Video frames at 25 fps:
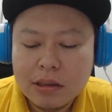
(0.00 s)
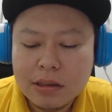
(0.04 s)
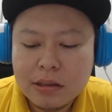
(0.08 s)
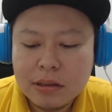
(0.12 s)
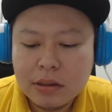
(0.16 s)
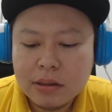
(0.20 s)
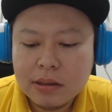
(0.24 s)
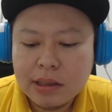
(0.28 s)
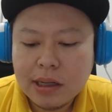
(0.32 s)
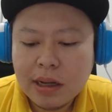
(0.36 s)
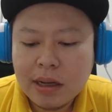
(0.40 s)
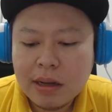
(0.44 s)

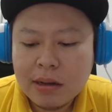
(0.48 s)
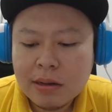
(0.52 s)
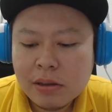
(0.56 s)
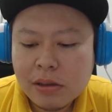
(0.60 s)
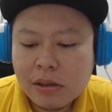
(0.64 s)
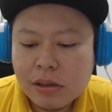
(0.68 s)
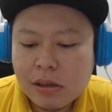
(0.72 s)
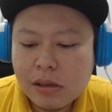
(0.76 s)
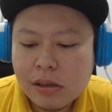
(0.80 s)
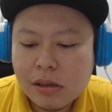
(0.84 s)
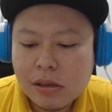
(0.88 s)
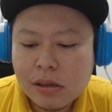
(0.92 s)
So
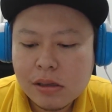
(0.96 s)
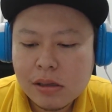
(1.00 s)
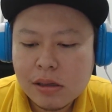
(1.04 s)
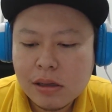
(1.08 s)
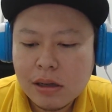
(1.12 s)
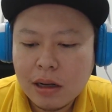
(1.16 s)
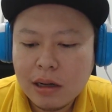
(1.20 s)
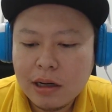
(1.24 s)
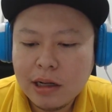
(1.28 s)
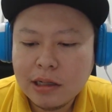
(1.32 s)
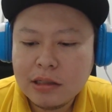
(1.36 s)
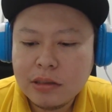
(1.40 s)
now,
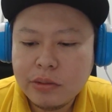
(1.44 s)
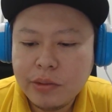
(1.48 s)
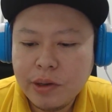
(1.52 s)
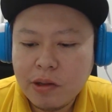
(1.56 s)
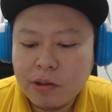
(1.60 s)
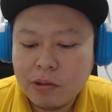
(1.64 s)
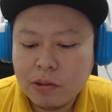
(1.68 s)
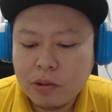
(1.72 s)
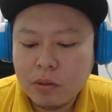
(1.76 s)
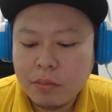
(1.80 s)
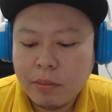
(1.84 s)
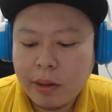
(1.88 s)
let's
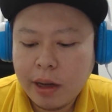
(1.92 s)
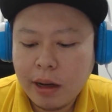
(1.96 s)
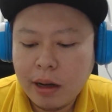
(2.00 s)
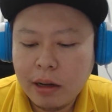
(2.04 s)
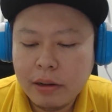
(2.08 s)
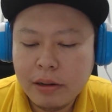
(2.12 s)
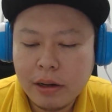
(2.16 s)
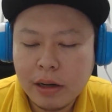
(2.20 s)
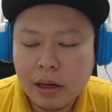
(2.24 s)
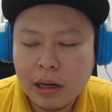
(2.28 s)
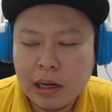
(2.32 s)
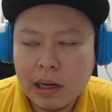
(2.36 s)
switch to my
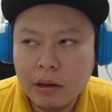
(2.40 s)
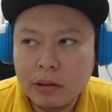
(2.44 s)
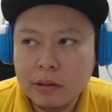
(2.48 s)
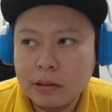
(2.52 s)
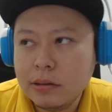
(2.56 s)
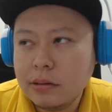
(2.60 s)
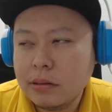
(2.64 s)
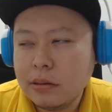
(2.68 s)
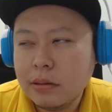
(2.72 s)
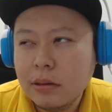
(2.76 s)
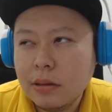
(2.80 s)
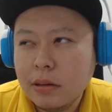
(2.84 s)
other
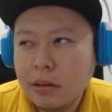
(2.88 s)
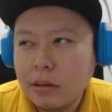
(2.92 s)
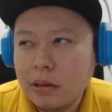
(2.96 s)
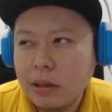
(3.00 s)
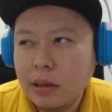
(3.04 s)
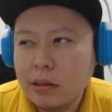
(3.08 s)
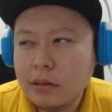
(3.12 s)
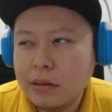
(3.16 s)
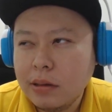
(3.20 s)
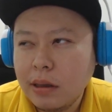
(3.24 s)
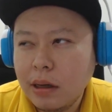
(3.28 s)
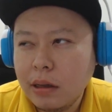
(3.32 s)
accounts.
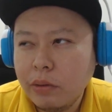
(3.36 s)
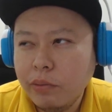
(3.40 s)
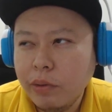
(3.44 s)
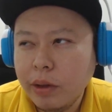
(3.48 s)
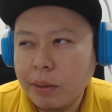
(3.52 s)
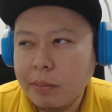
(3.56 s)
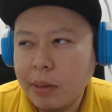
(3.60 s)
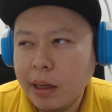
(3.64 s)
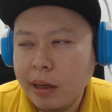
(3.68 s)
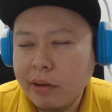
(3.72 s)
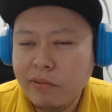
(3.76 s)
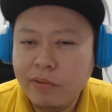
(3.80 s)
Let's start
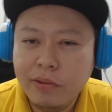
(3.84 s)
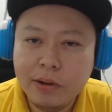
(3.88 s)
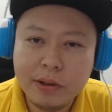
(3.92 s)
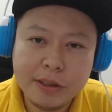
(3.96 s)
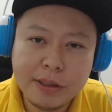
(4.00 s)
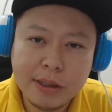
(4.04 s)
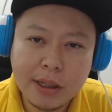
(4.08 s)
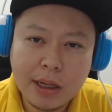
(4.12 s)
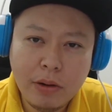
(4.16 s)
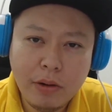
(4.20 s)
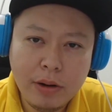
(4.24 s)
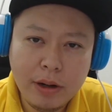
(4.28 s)
with my
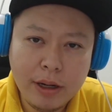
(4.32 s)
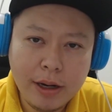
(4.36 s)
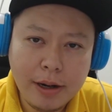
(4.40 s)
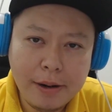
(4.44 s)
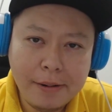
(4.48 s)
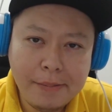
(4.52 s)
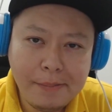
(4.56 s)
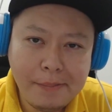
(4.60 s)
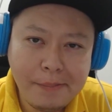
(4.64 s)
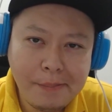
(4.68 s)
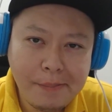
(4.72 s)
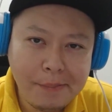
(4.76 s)
first account then.
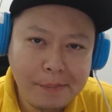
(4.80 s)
